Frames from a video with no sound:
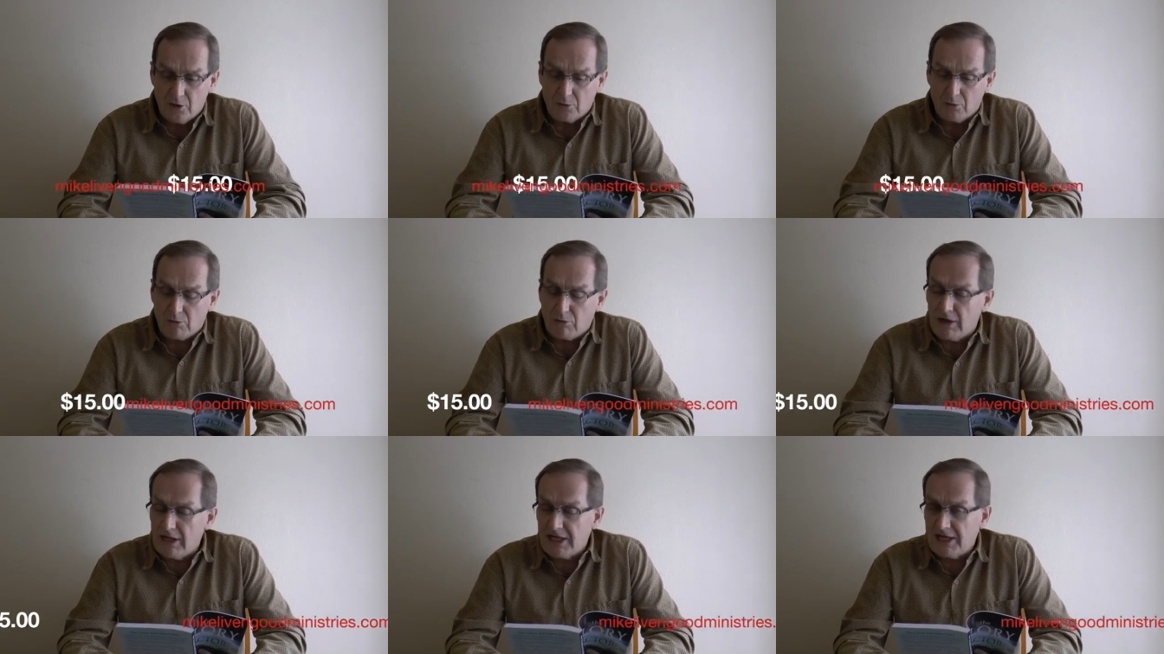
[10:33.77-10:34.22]

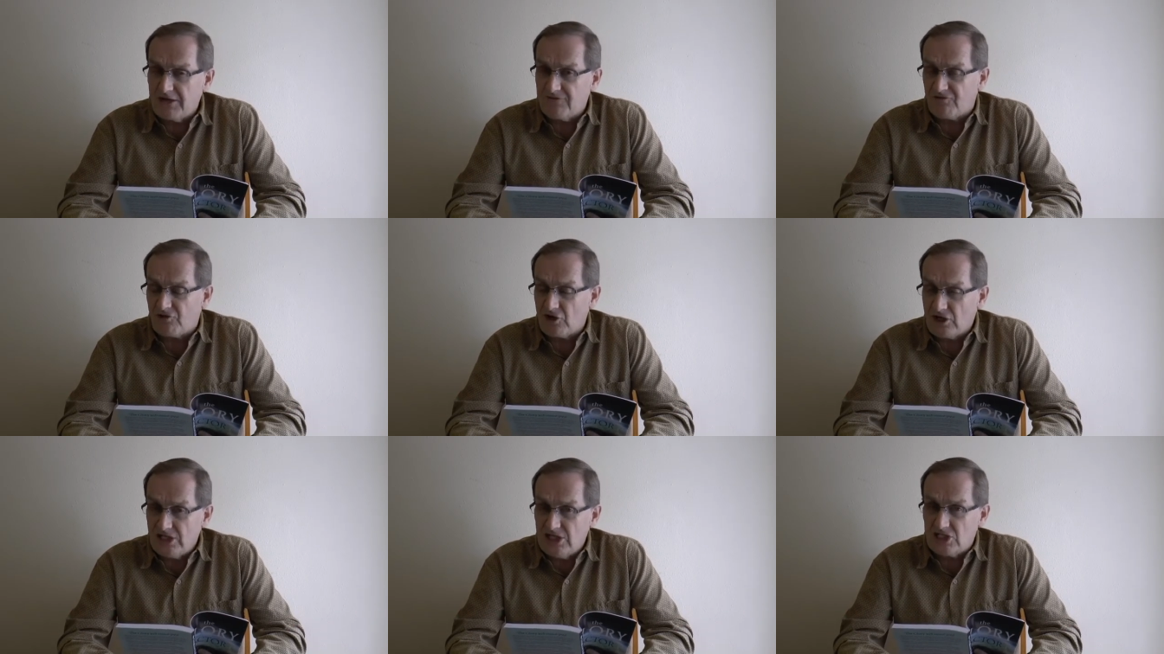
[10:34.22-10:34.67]
ready
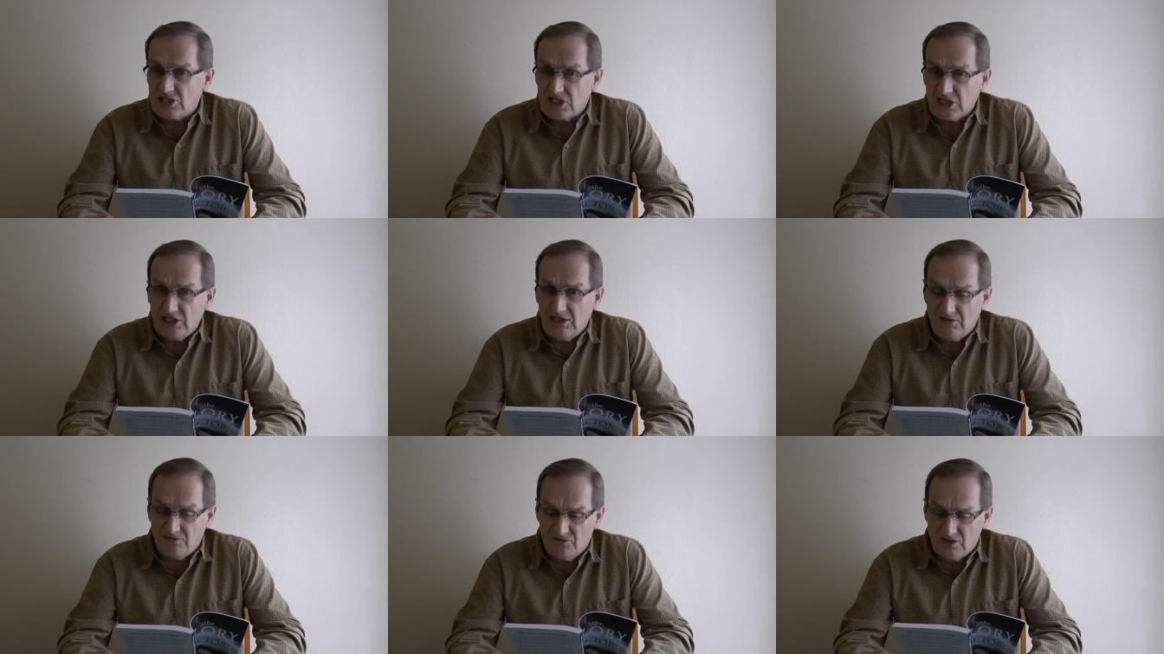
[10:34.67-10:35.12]
for each
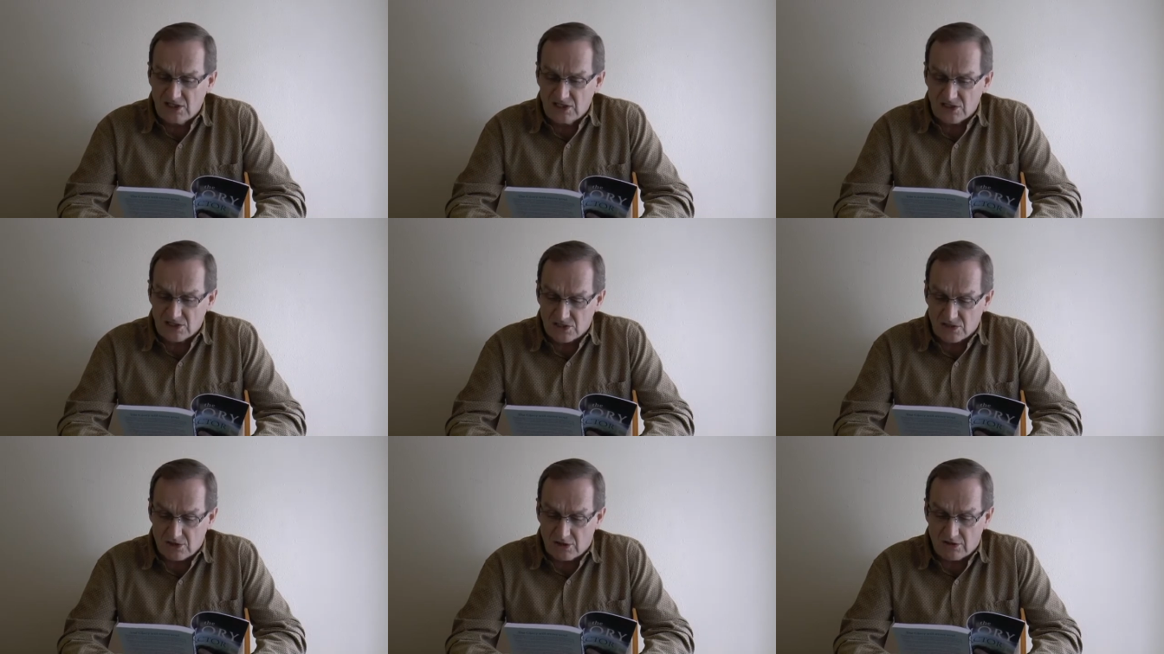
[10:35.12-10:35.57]
evening
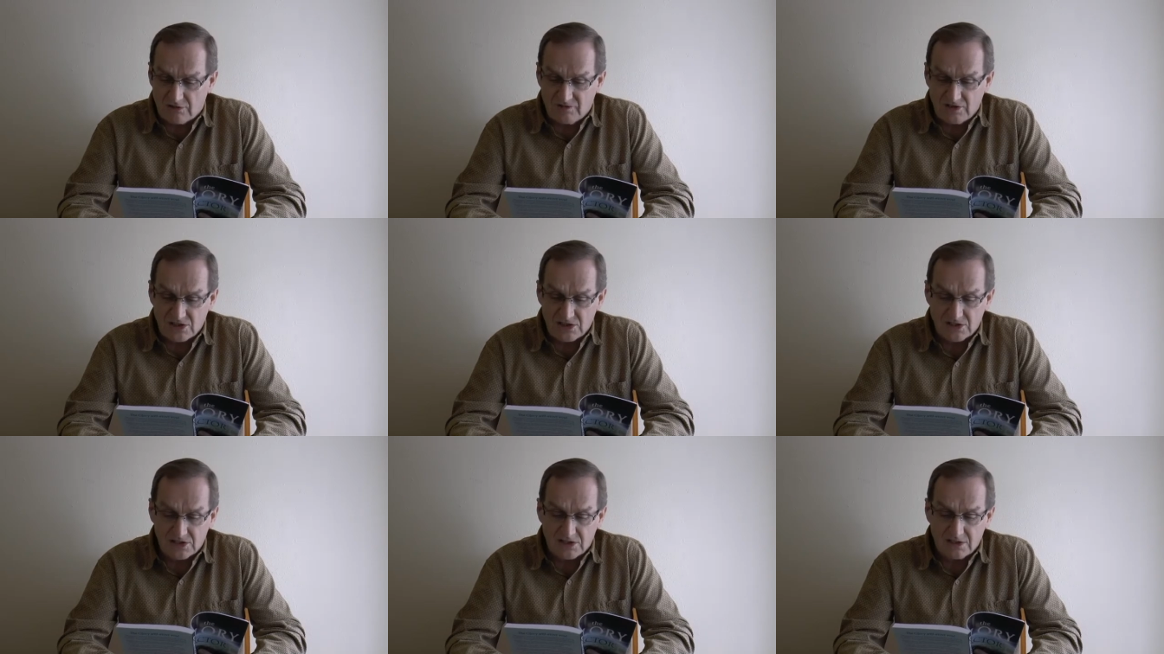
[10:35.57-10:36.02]

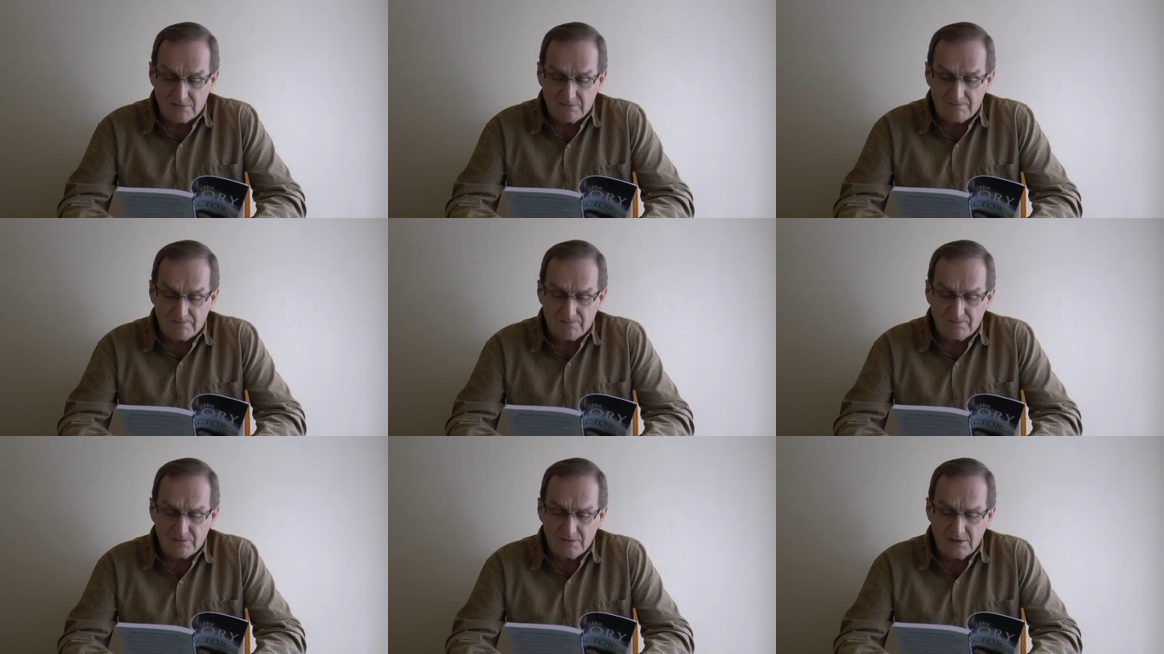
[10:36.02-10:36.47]
service.
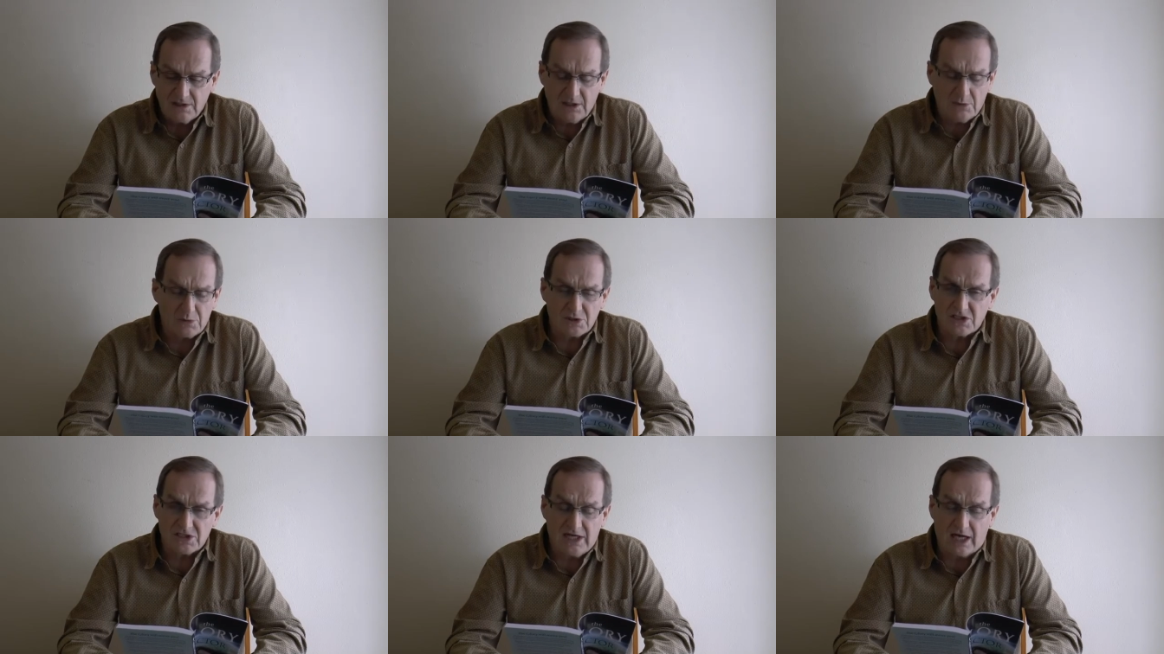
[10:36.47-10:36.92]
He
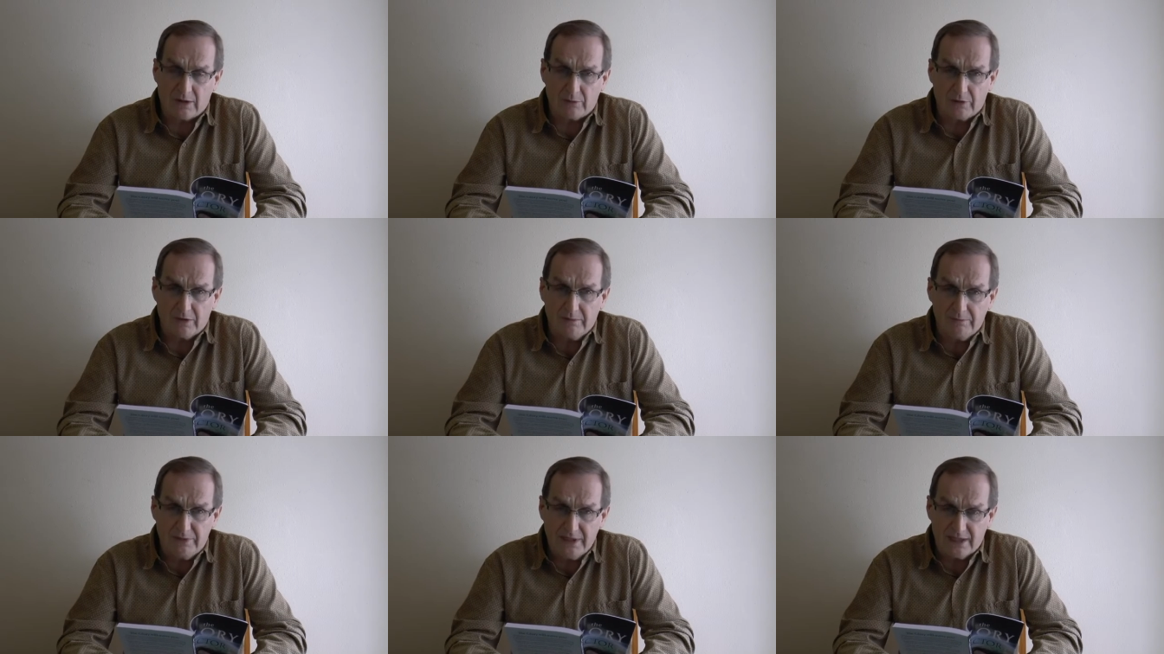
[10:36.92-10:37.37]
was not
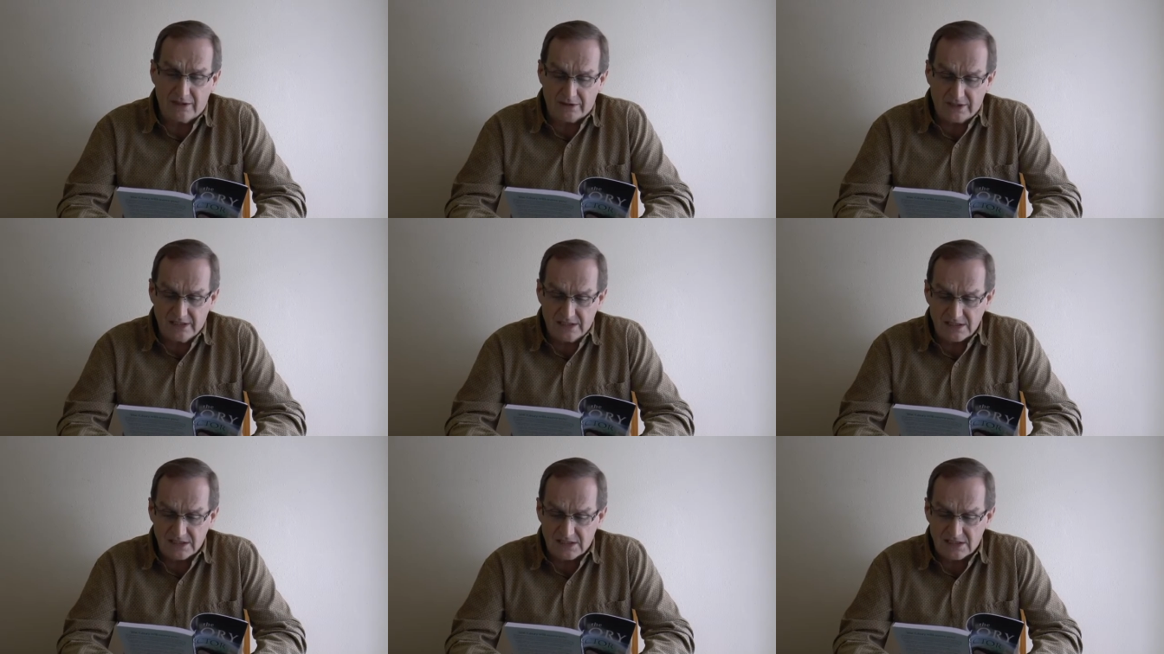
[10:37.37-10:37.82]

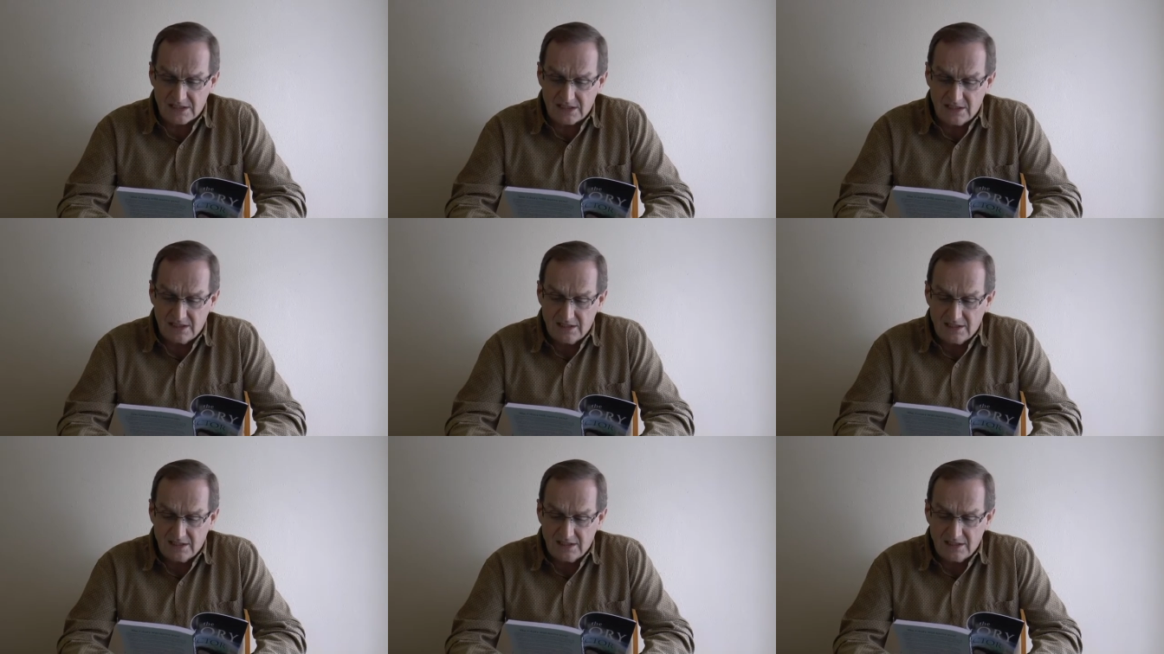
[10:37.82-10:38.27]
rebellious.